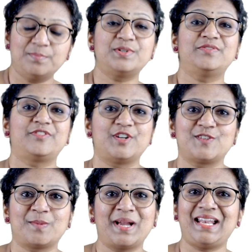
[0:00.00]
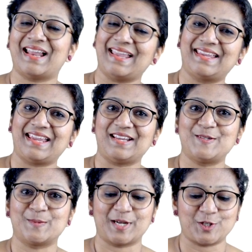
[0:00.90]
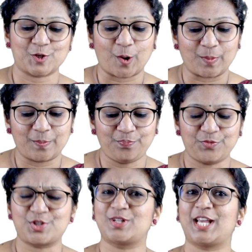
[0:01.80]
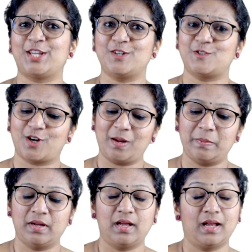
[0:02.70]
preference or my liking to my job. Do you like your job?